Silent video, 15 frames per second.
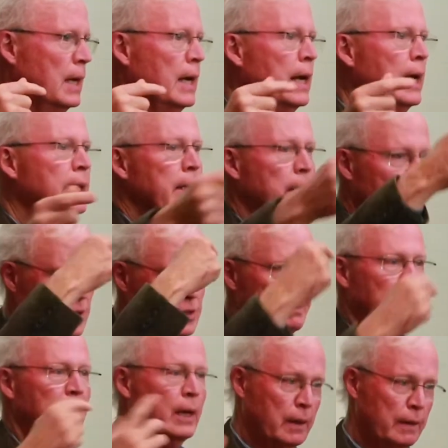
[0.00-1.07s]
And it gets
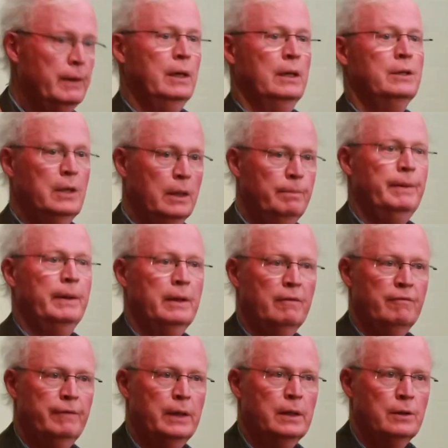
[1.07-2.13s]
back, and they're deeply
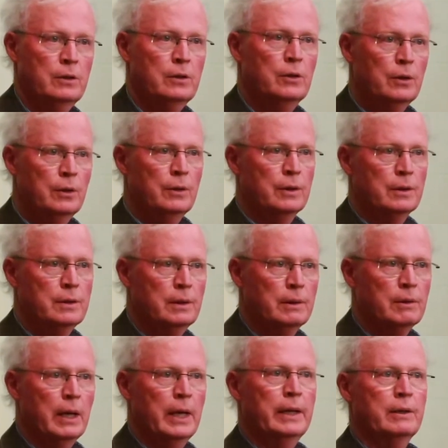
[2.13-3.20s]
offended and hurt,
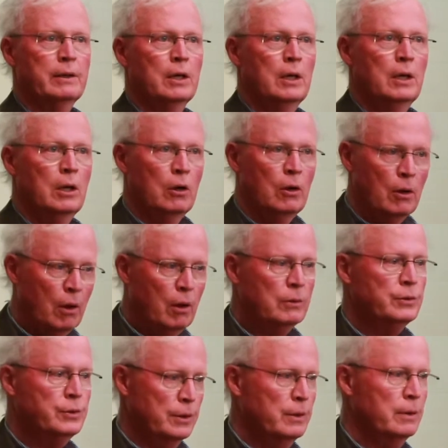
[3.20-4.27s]
and
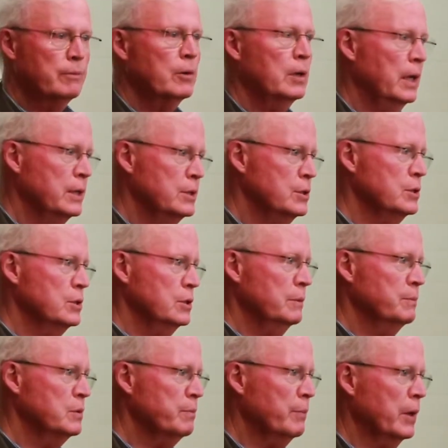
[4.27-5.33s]
long-term relationships
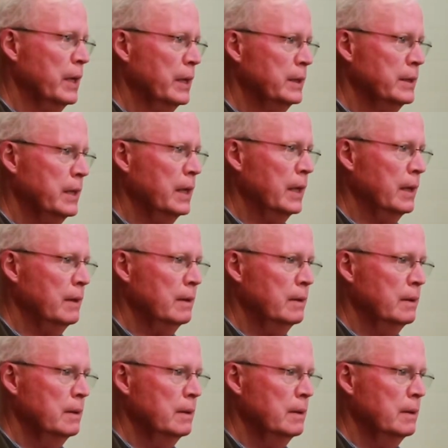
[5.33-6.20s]
break down.